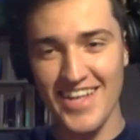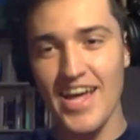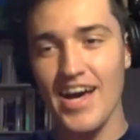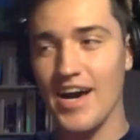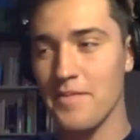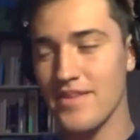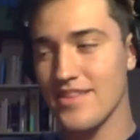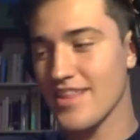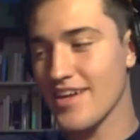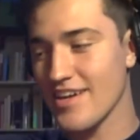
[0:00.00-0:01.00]
I'm in
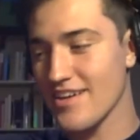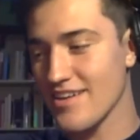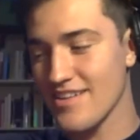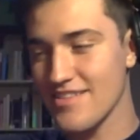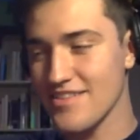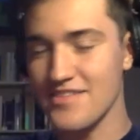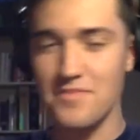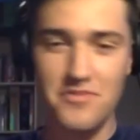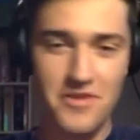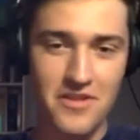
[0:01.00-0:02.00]
like the
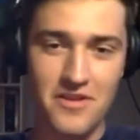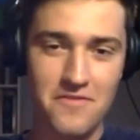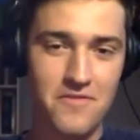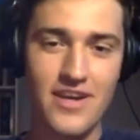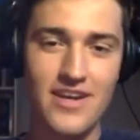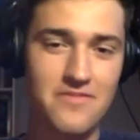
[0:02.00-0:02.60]
pre-law frat.